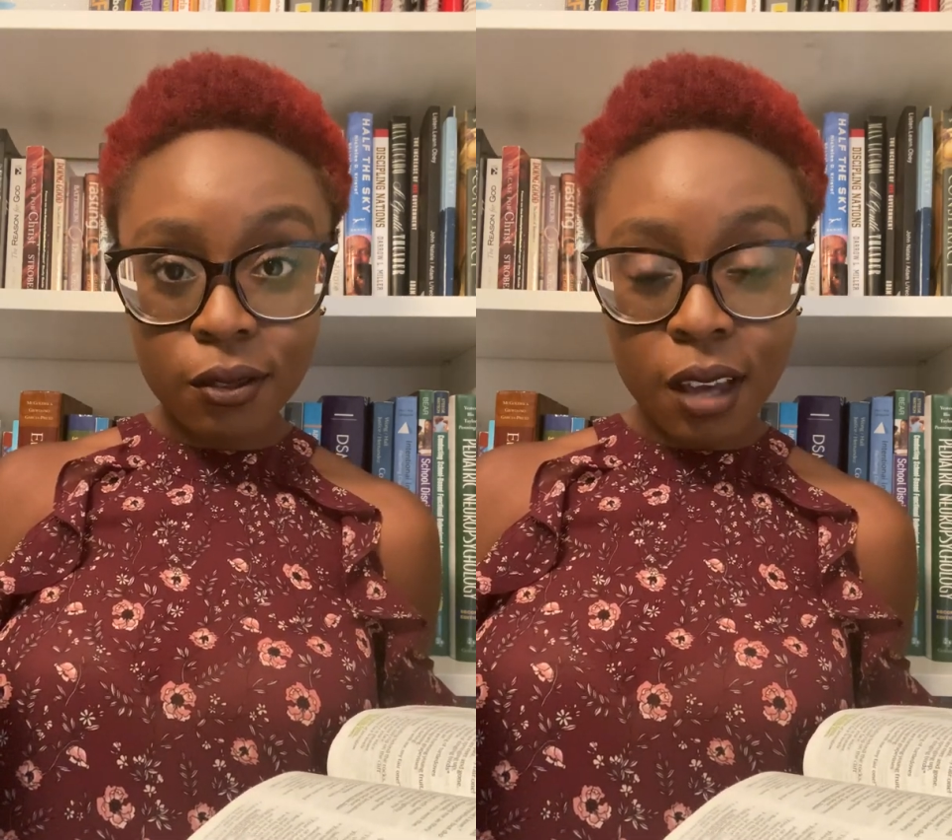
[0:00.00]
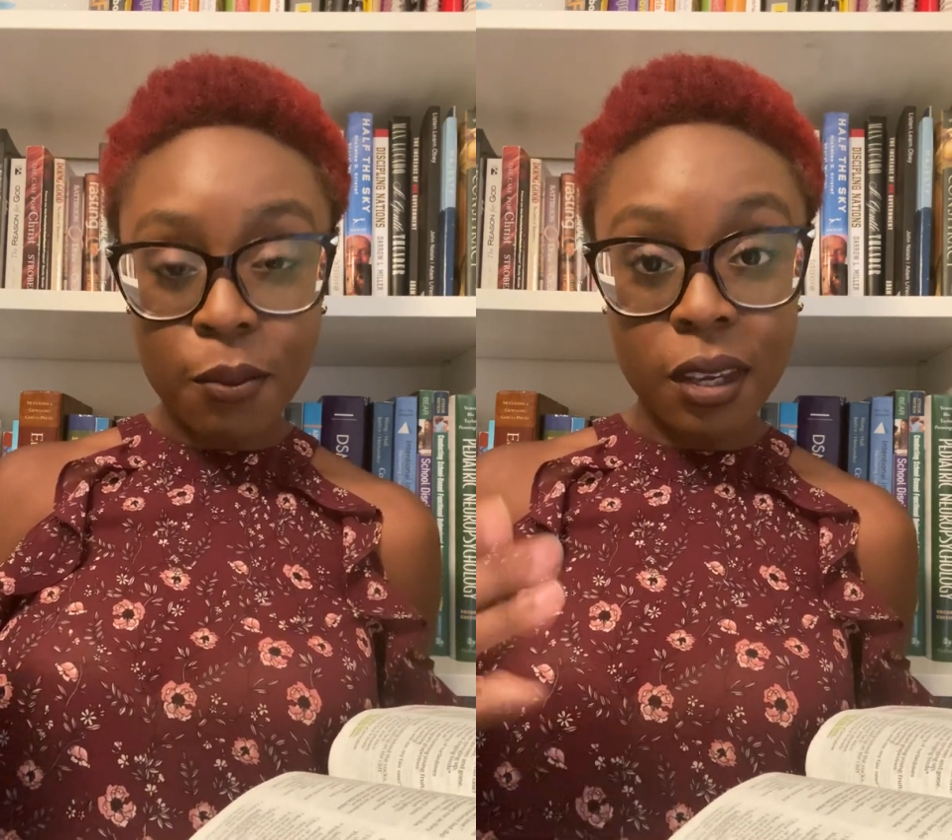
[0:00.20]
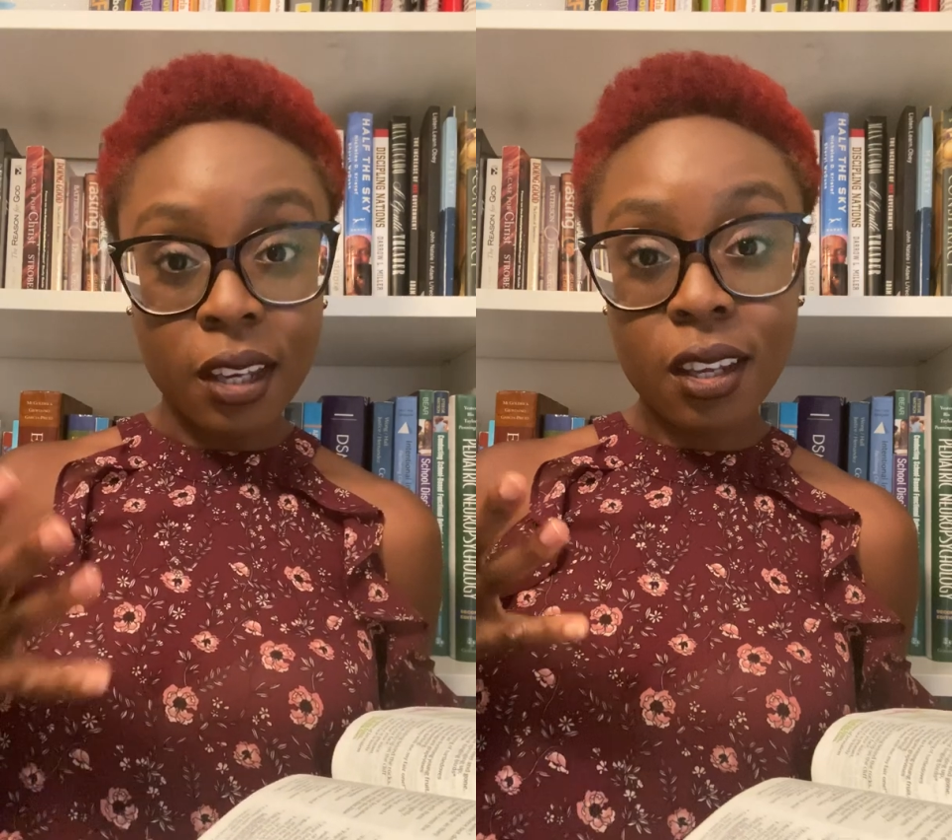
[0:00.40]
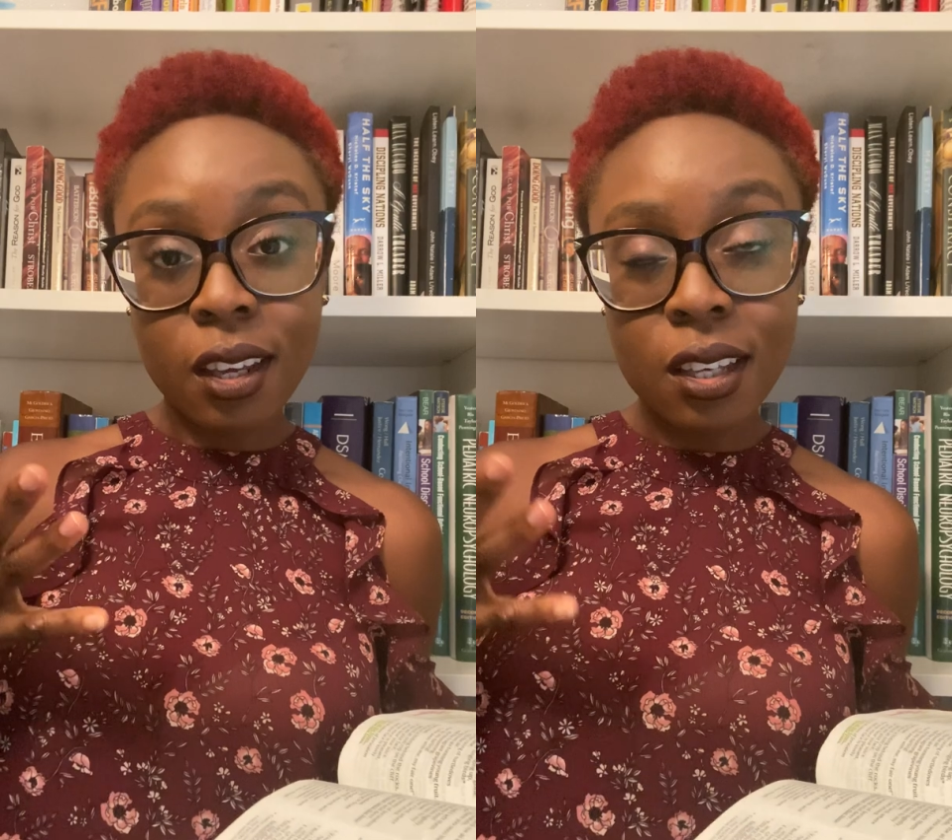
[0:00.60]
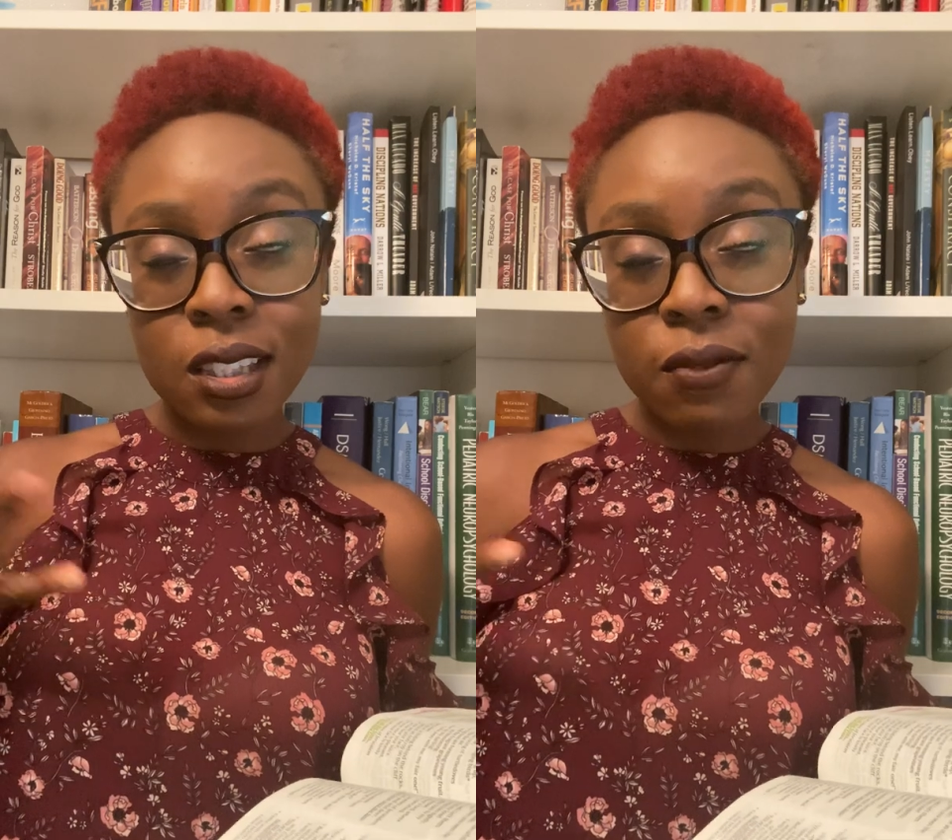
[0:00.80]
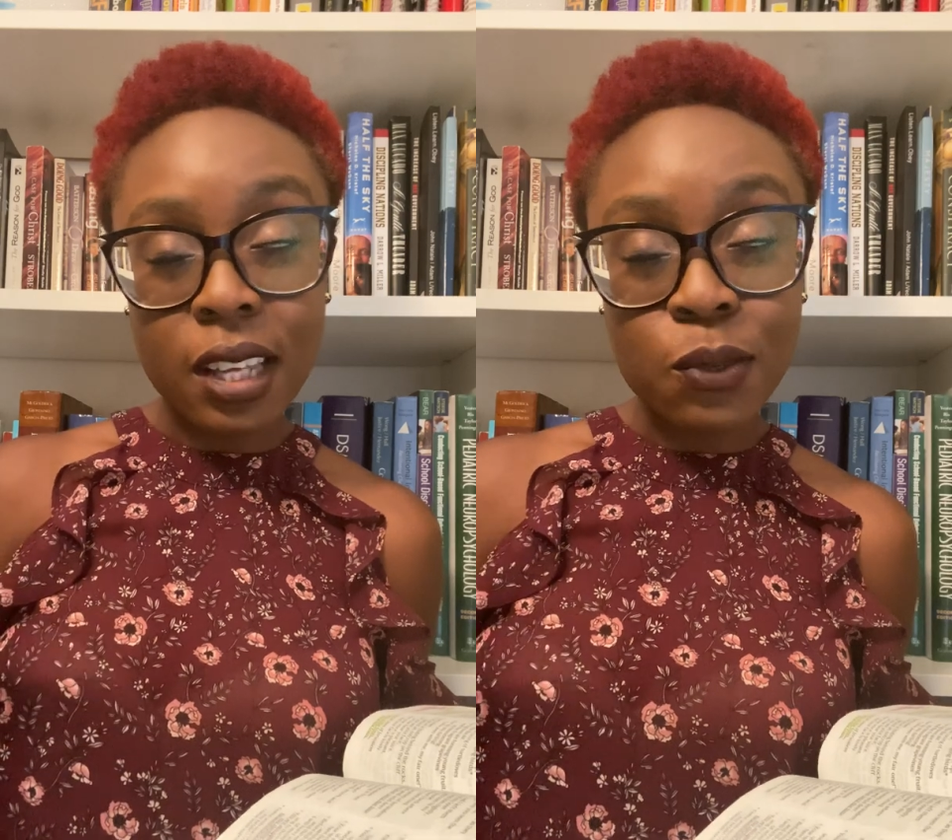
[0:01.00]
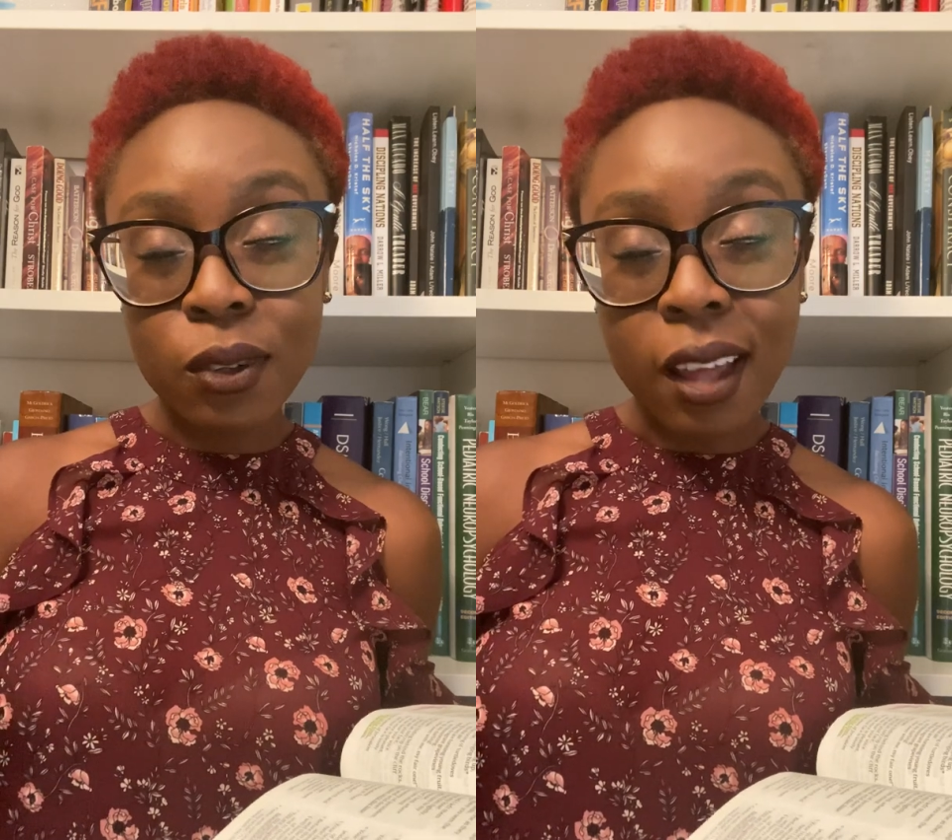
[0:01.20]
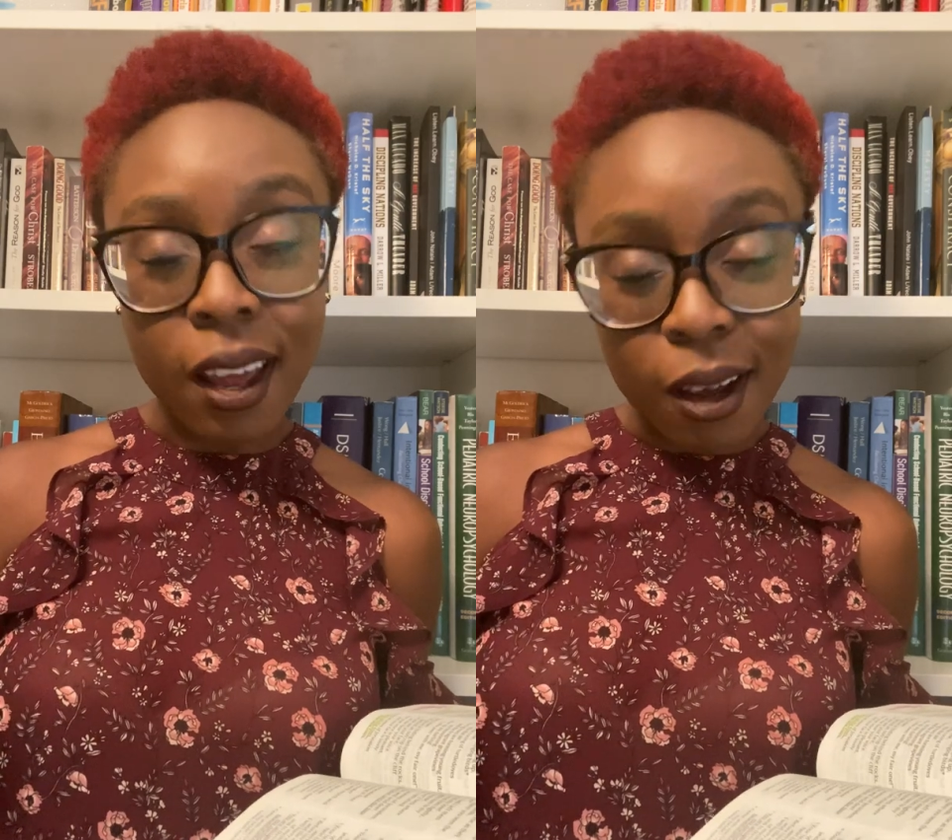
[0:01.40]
I mean, his face will light